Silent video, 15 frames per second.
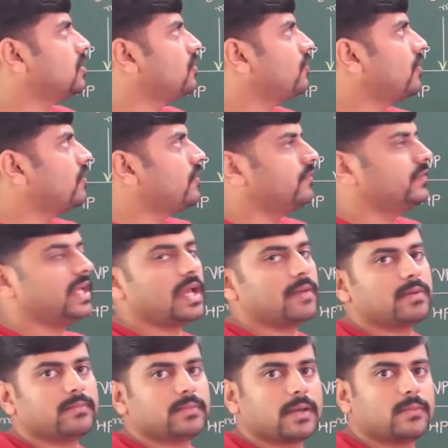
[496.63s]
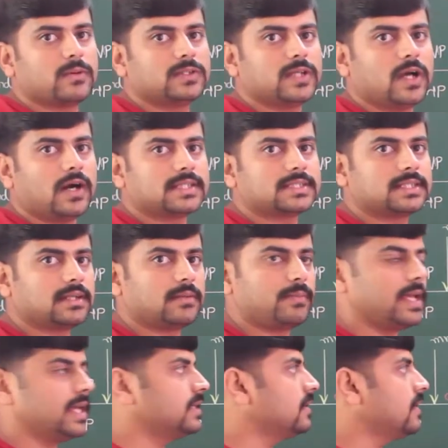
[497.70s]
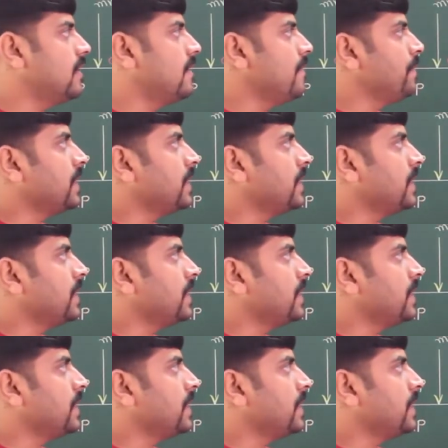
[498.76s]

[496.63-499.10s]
of 50 mm above the horizontal plane